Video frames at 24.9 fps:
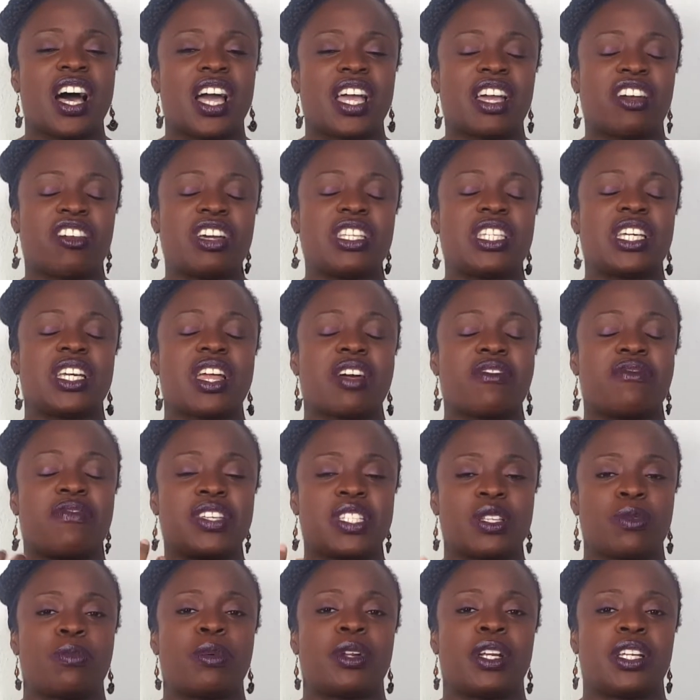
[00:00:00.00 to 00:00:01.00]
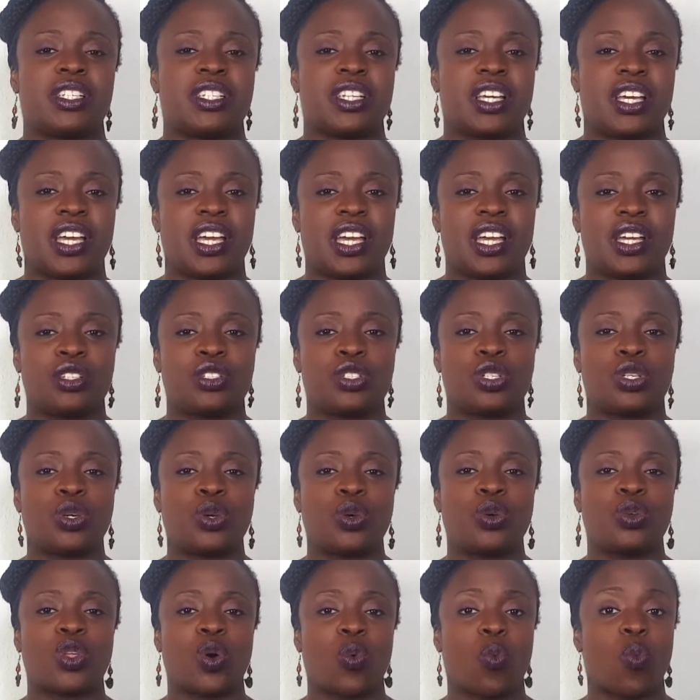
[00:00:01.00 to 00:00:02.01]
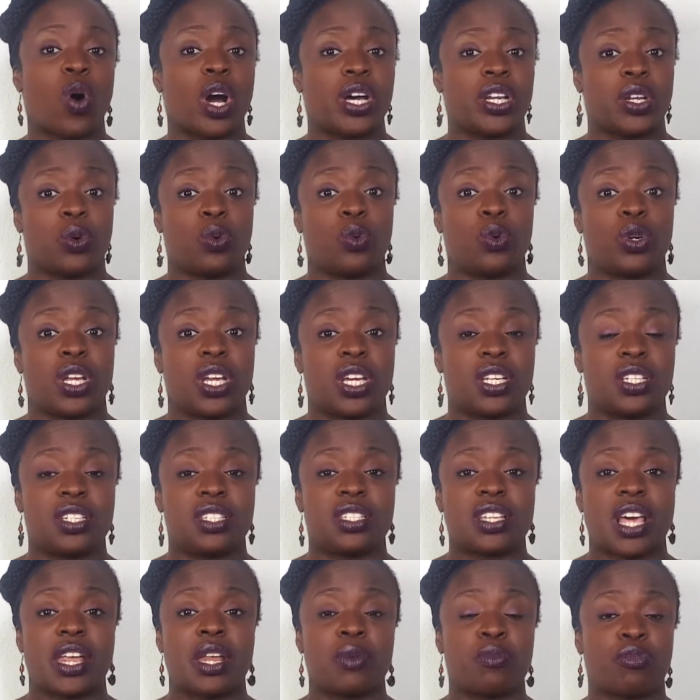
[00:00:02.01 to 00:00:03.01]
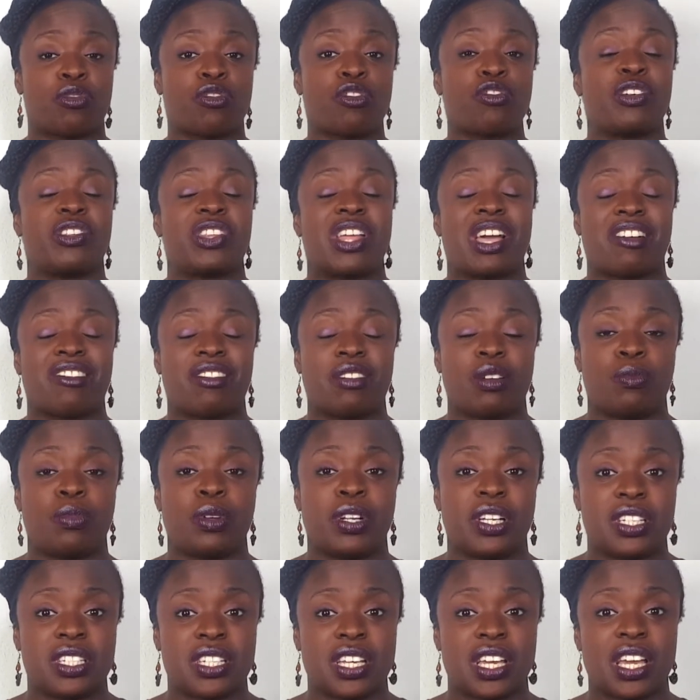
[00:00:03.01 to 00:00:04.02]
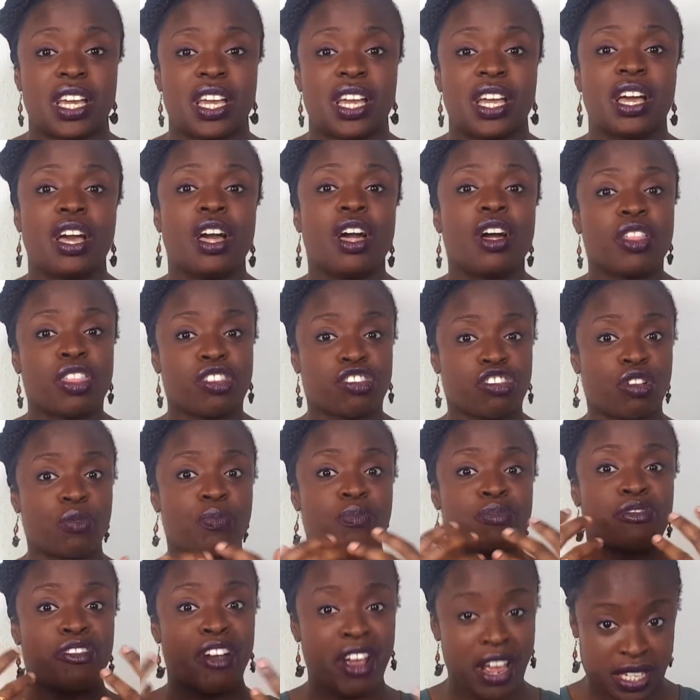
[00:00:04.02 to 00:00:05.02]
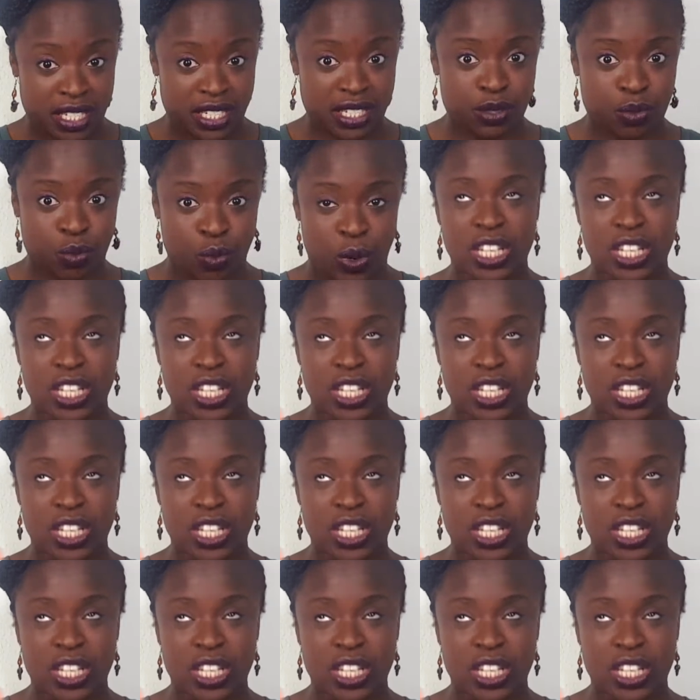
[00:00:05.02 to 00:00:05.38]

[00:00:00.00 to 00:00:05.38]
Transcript: increasing their visibility to the wider audience and improving their credibility through press,